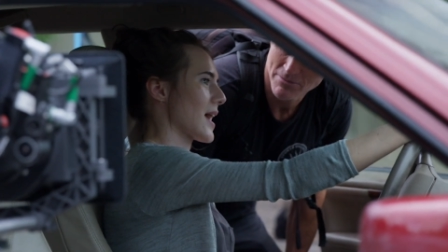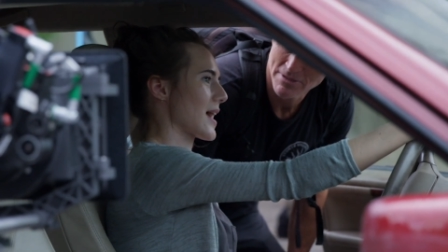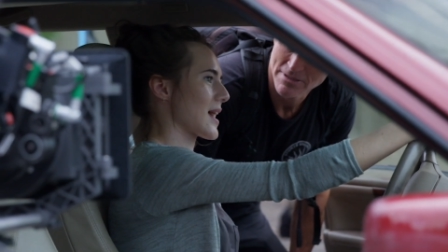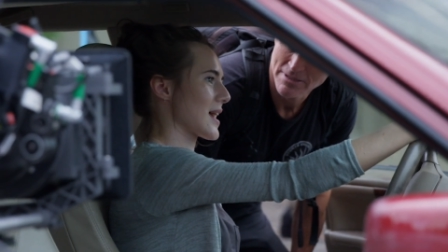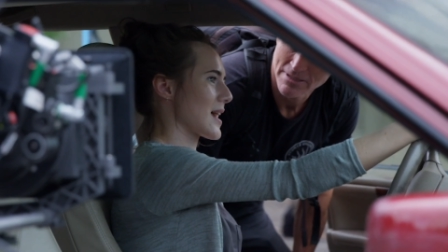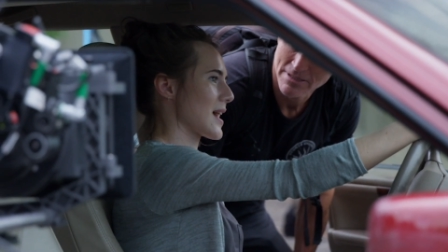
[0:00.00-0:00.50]

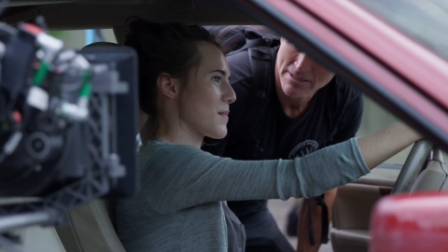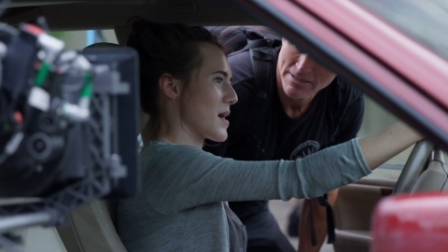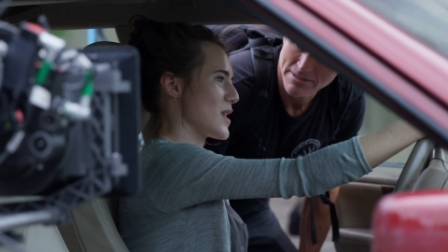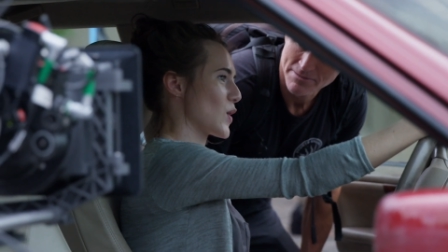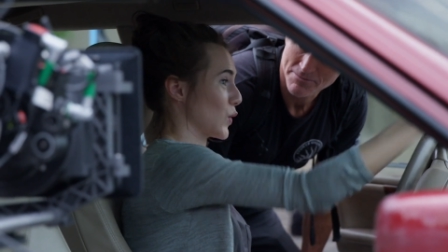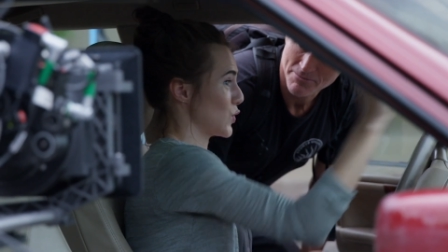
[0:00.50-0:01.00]
it's,
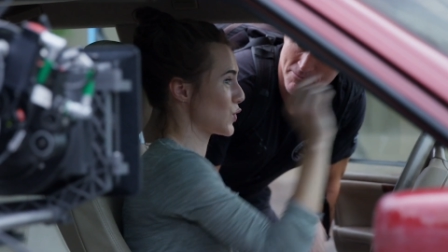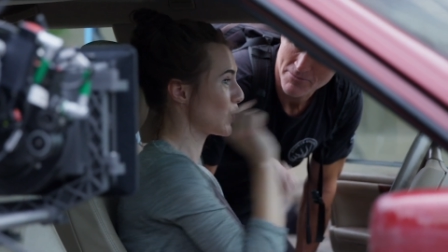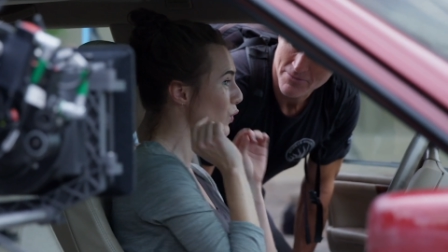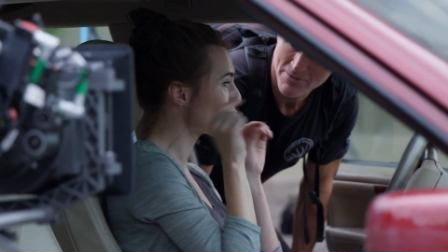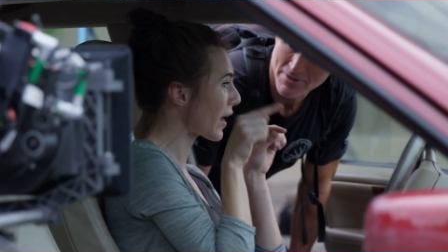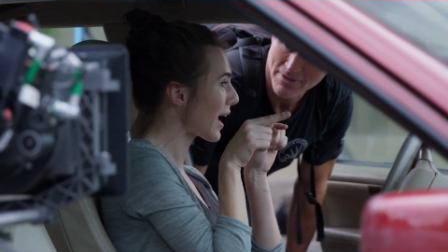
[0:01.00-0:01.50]
we're
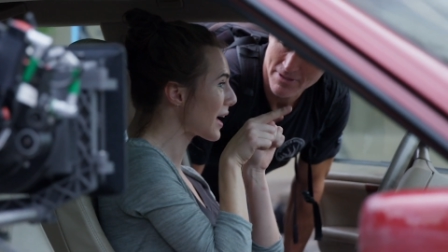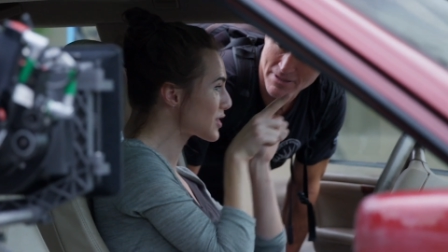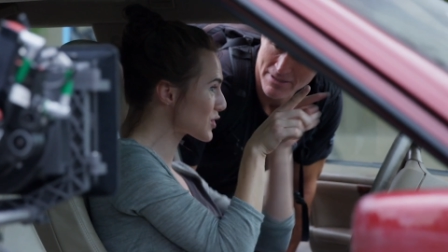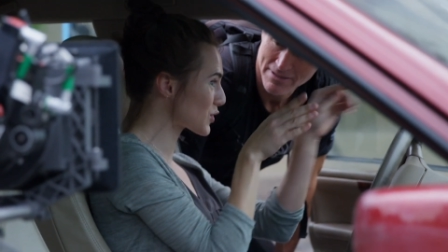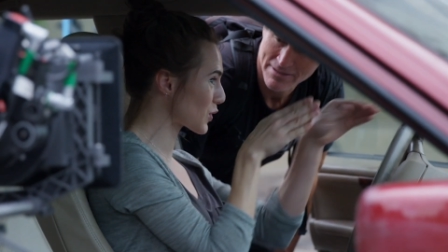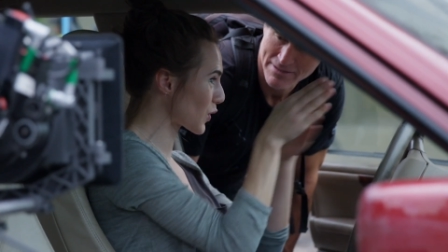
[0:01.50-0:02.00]
tackling an
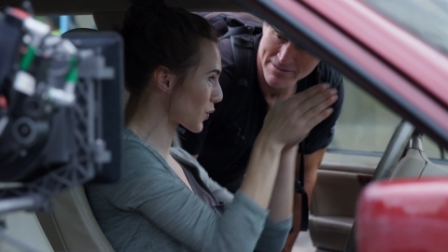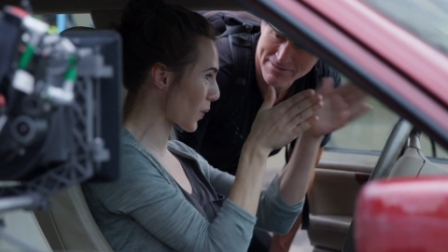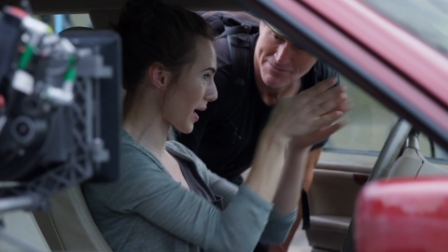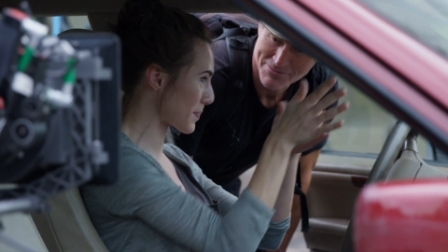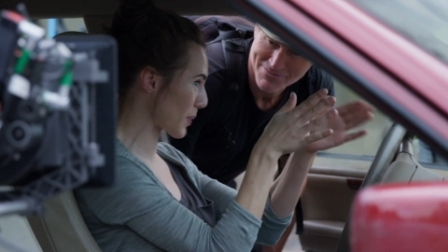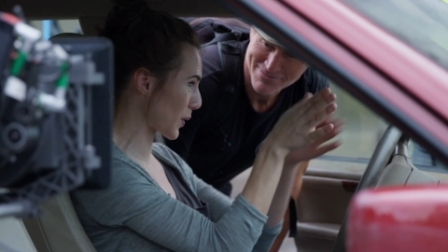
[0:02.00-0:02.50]
issue that